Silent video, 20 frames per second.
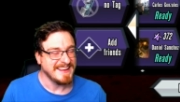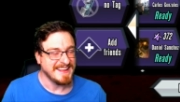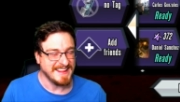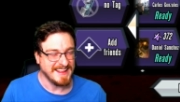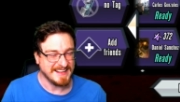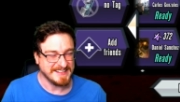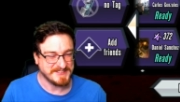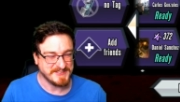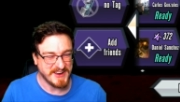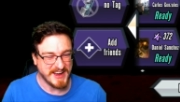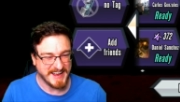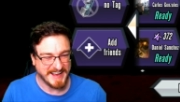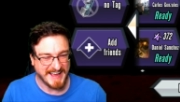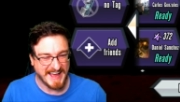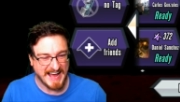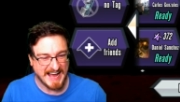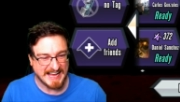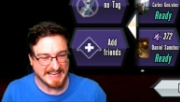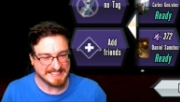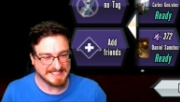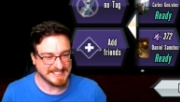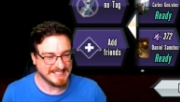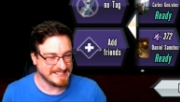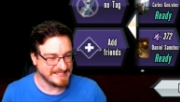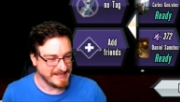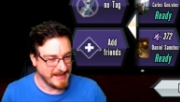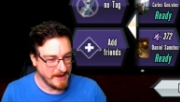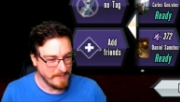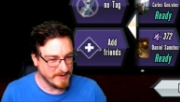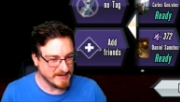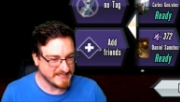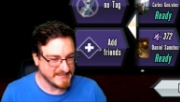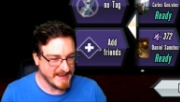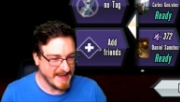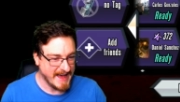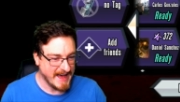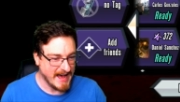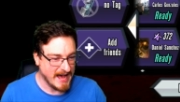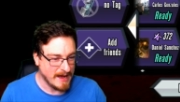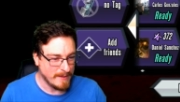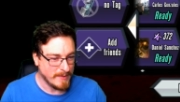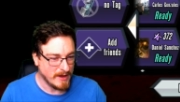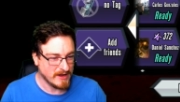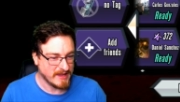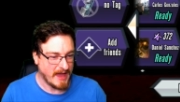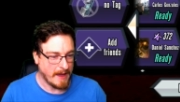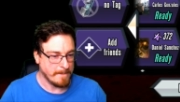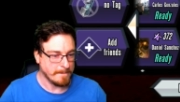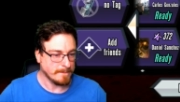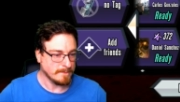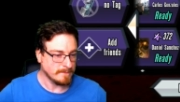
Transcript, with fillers: That's right, guys. It's hammer time. Okay.